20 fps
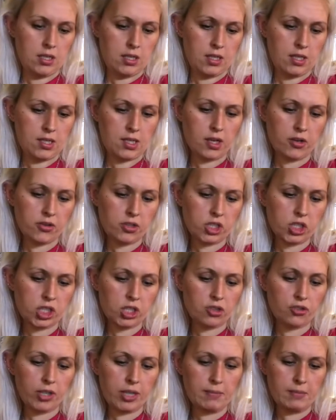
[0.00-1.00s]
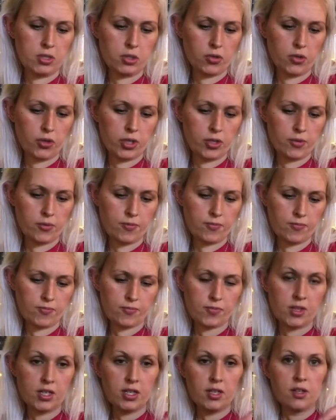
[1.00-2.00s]
Nourishing treatment oil.
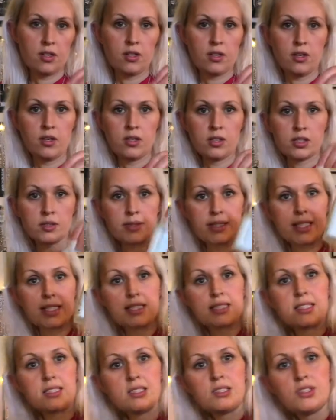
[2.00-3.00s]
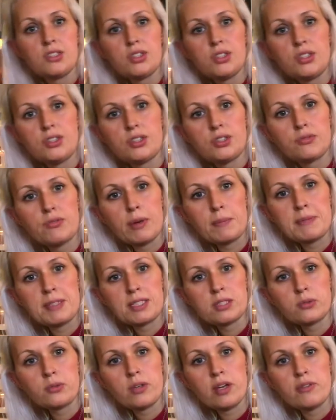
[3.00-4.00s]
So I guess this, you could rub
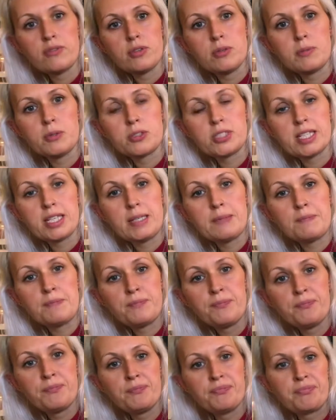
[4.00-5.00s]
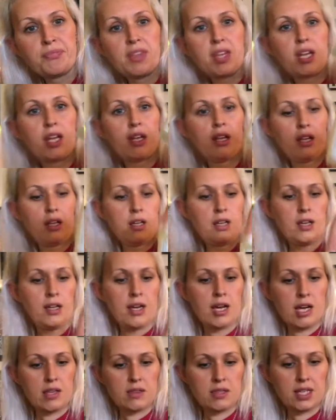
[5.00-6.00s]
this all over your body.
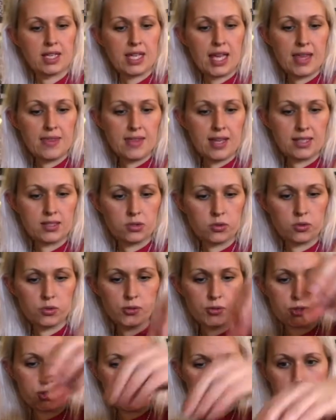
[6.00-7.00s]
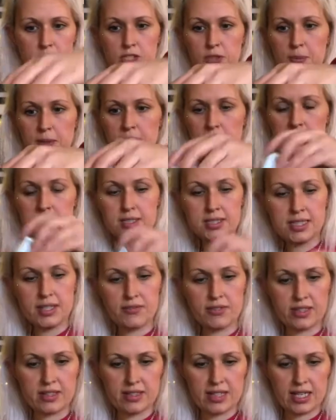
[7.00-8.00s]
And again, that's all for stretch marks and
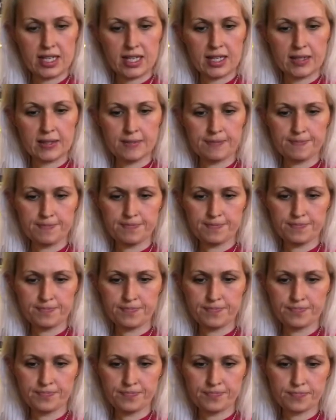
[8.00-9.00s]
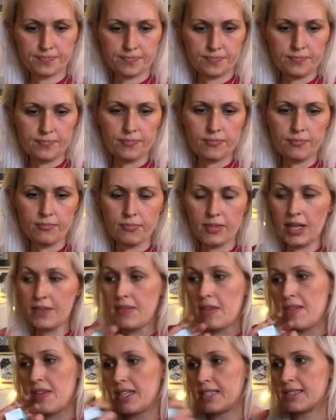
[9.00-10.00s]
everything. And
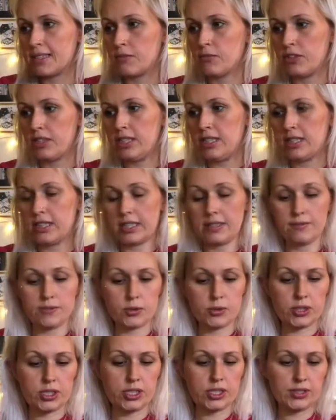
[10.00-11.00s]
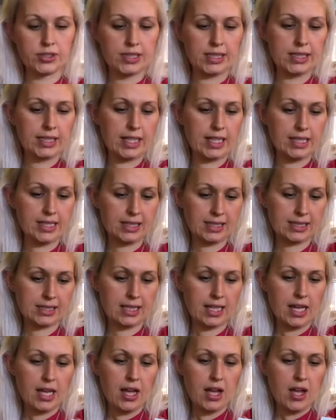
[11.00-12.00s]
then this, I'm really looking forward to using this.
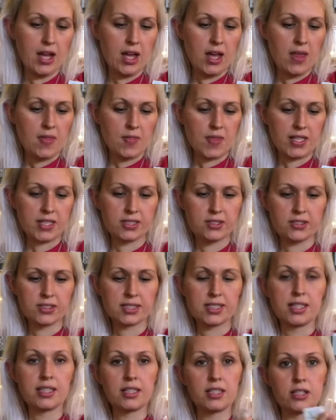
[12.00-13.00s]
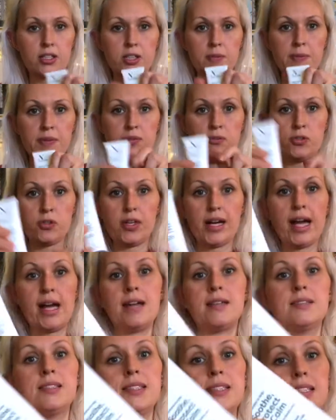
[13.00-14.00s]
This looks like it could be for your
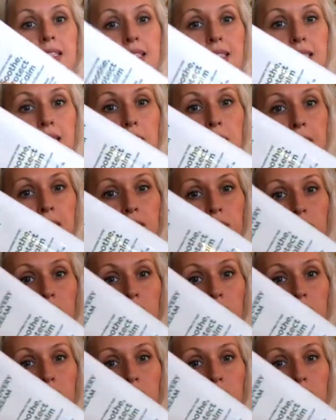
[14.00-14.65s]
hands, and it's in a metal